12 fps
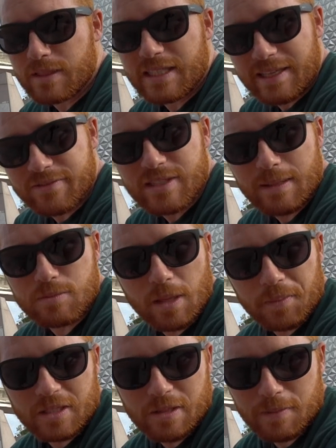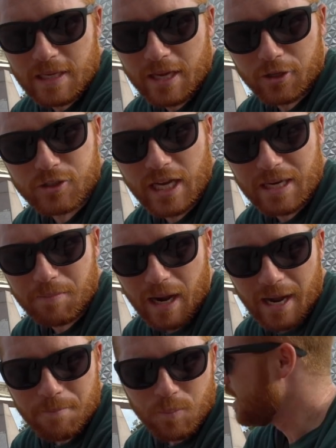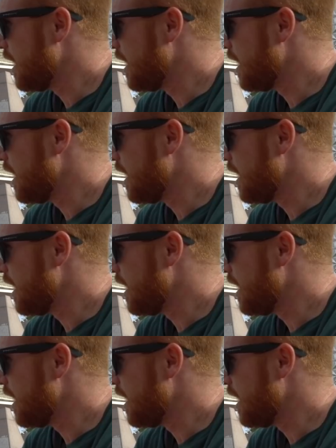gives them something to be entertained by.